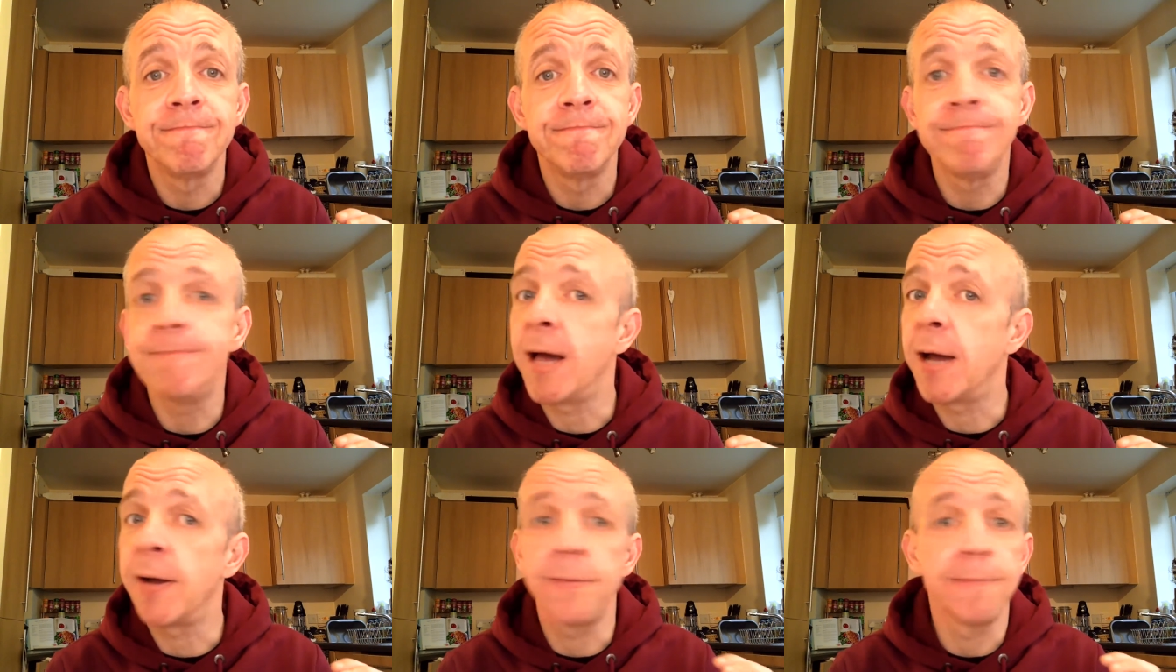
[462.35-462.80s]

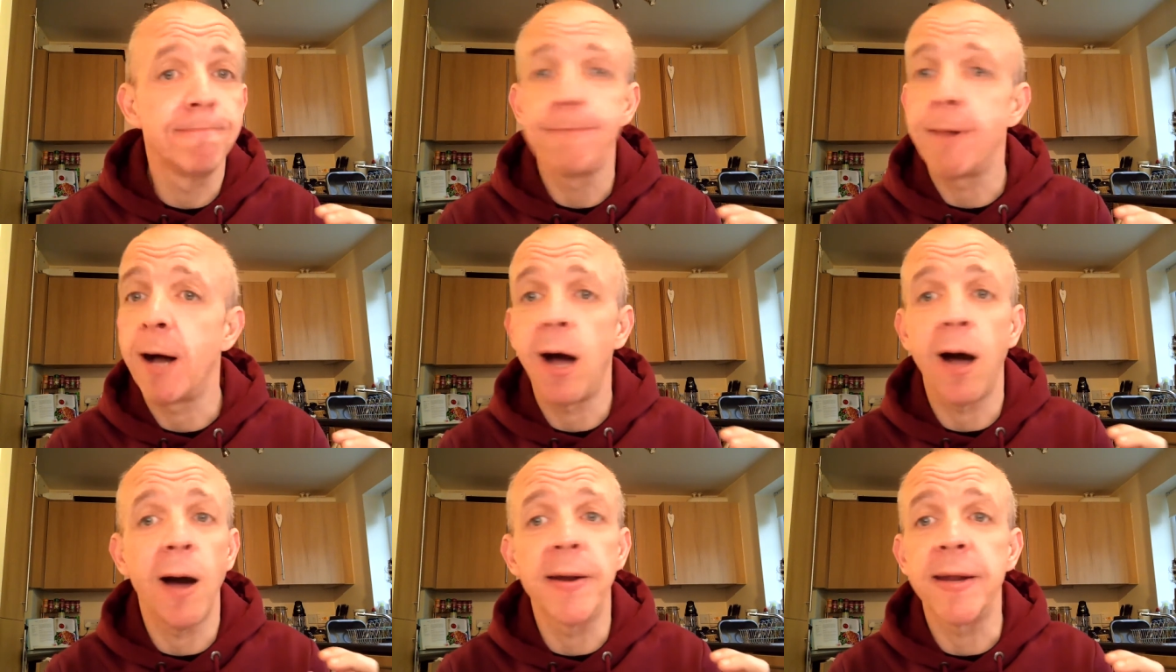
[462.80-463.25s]
No,
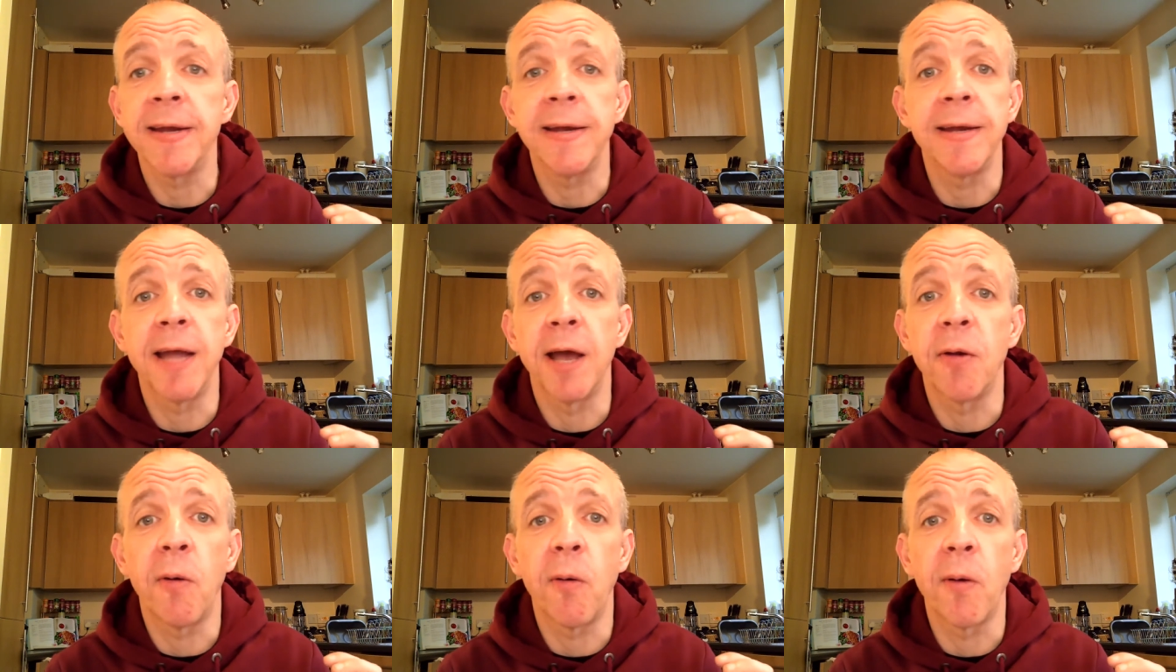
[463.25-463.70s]
I
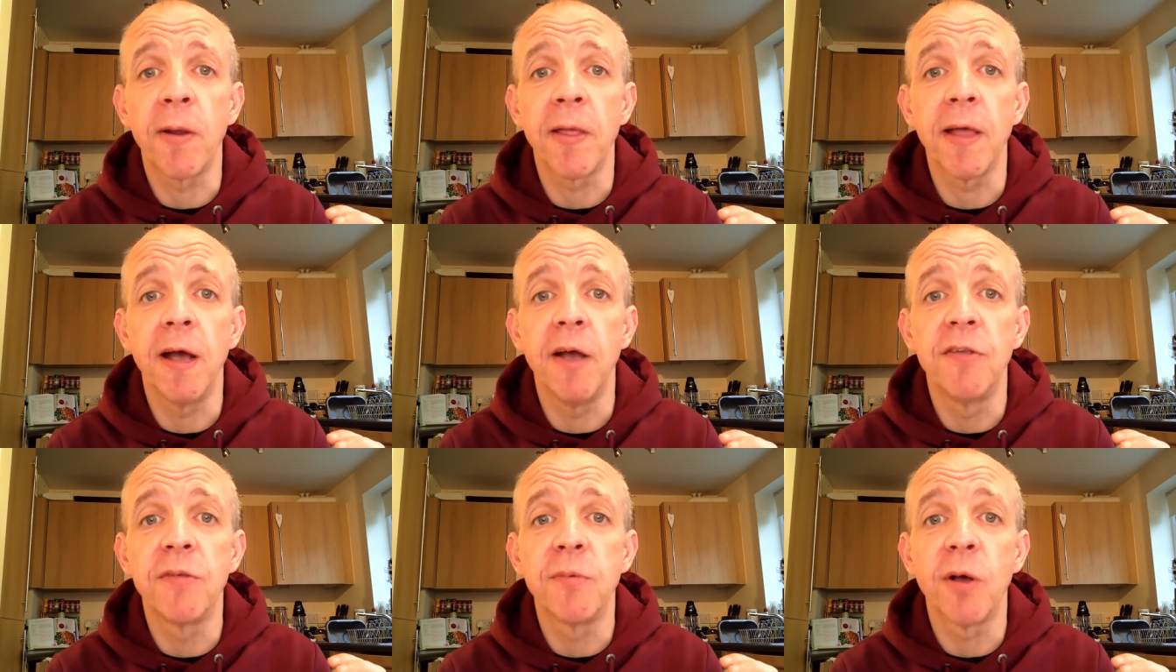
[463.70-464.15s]
didn't know what one of
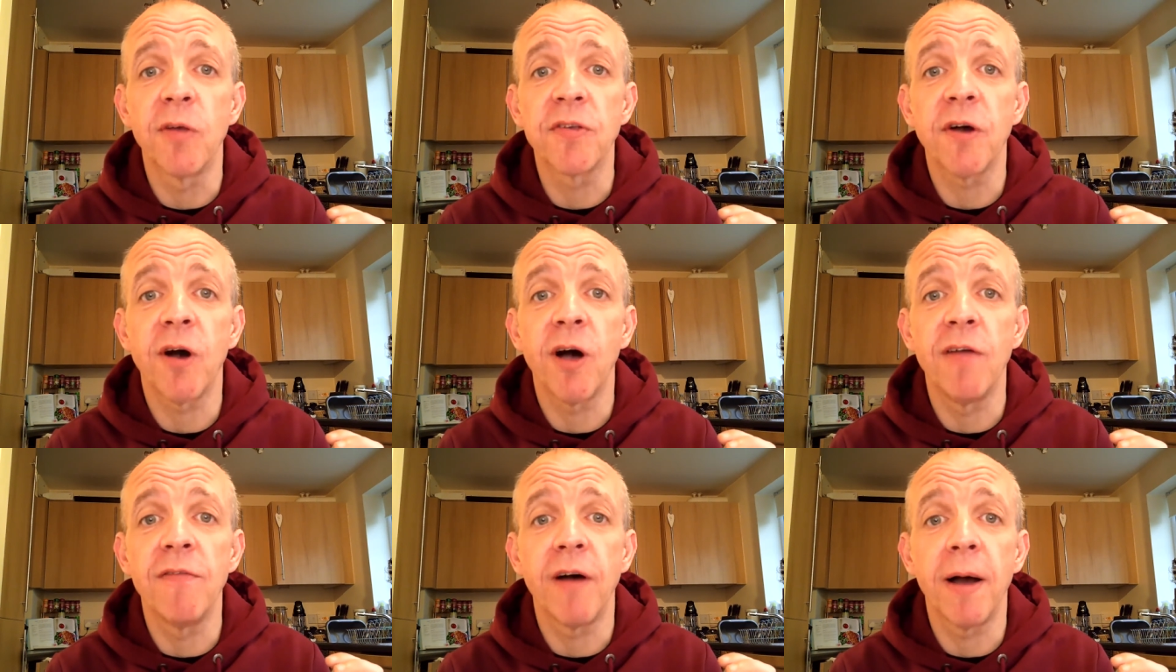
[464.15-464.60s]
those was
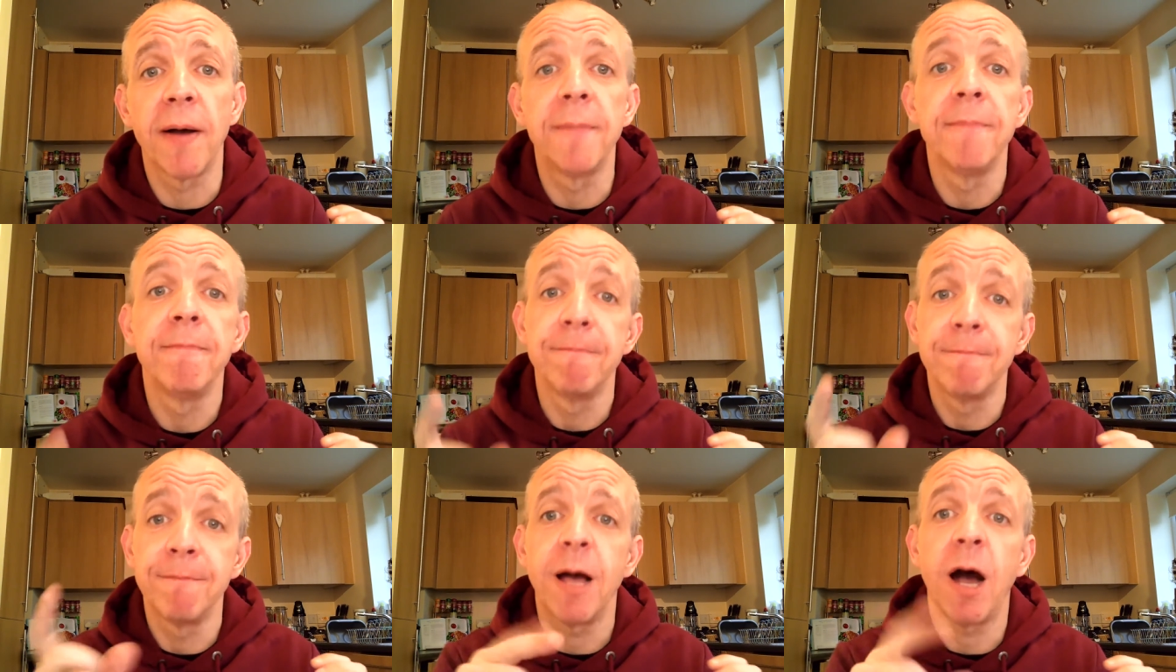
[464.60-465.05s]
either.
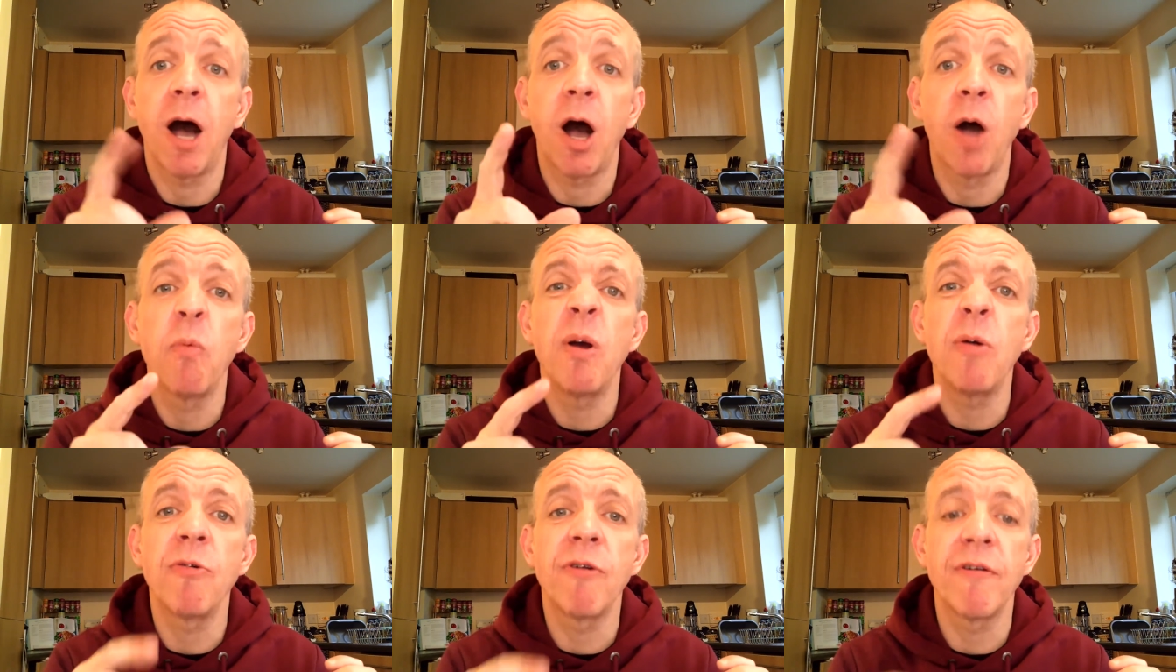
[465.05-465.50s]
I
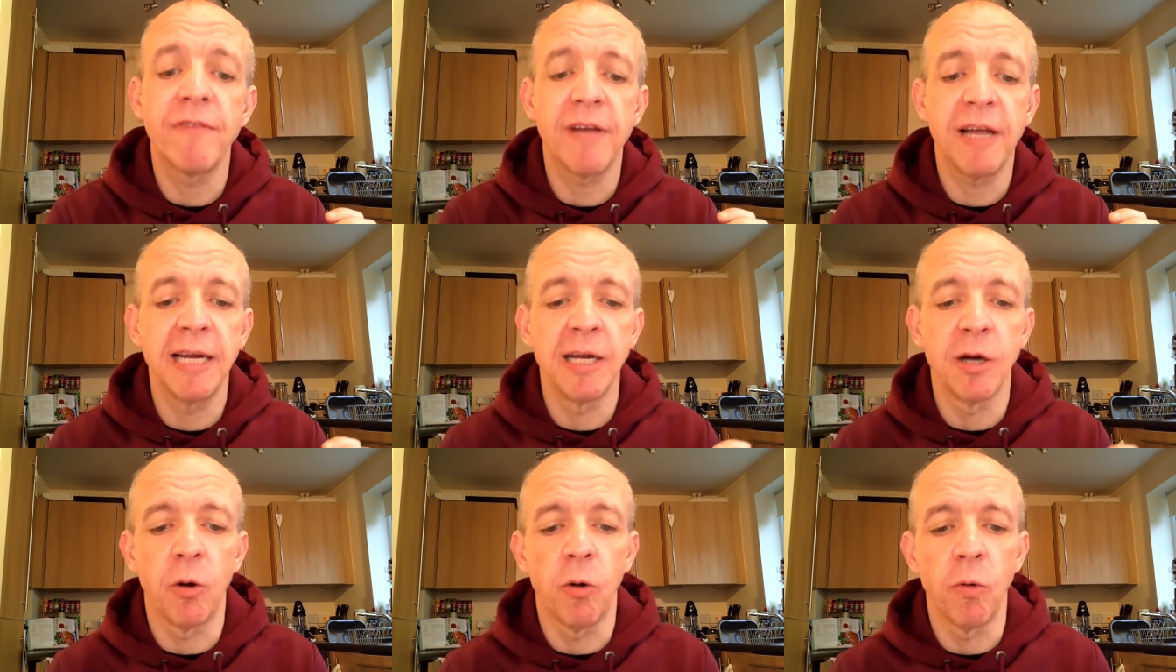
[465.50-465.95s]
will
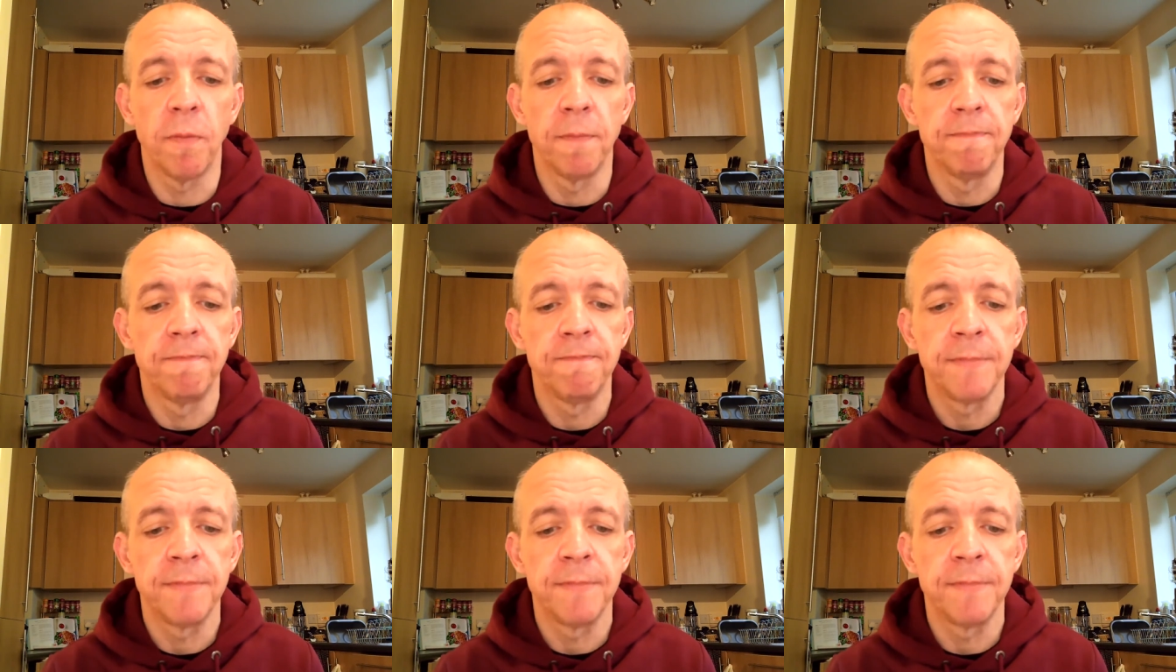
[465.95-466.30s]
reveal all.